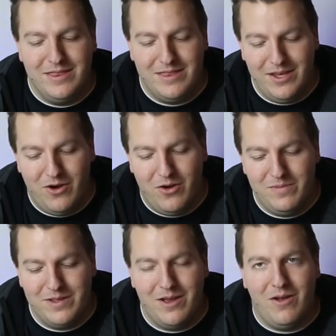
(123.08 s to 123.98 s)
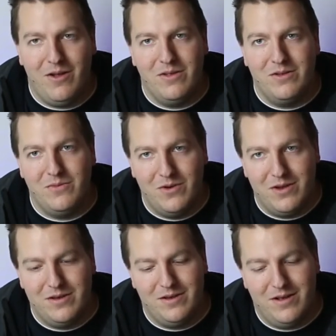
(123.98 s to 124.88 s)
the only
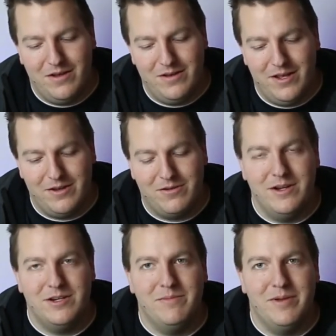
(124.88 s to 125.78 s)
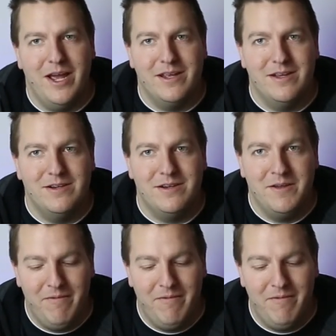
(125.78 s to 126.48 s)
all-in-one content creation package.